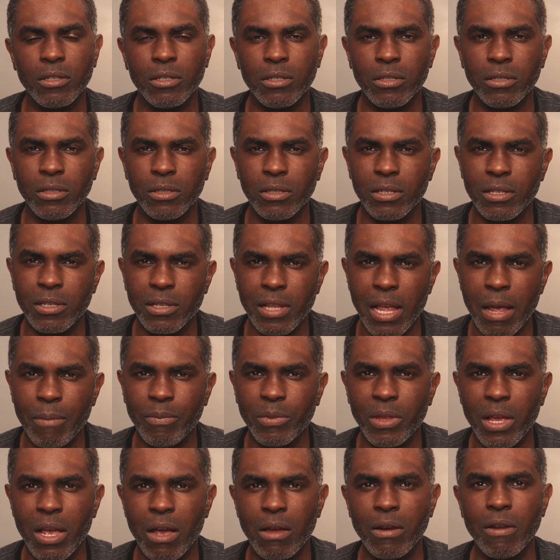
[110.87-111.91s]

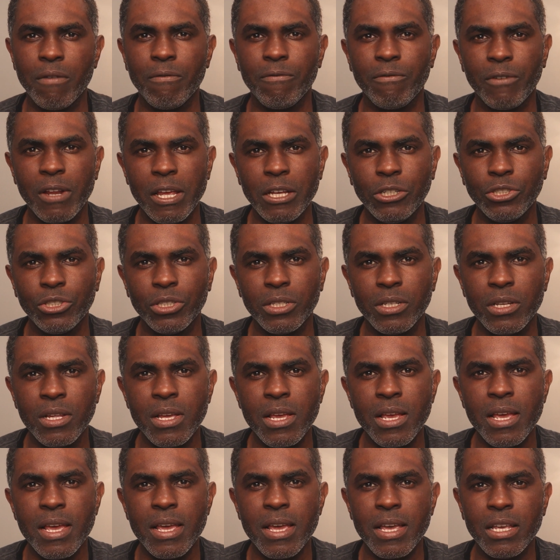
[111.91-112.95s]
stamp down inflation
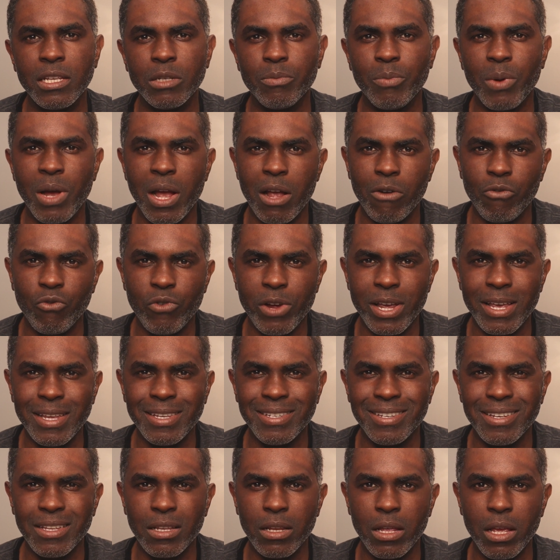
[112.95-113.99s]
is by
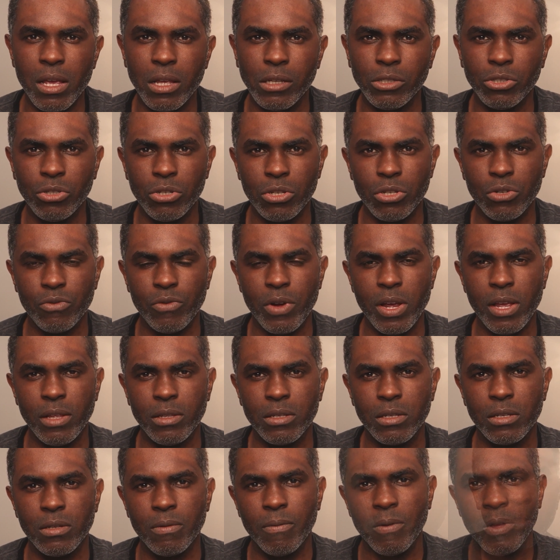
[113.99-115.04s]
raising interest
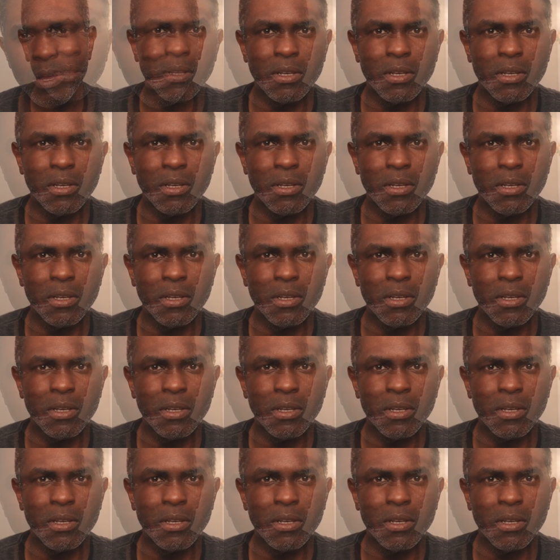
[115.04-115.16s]
rates.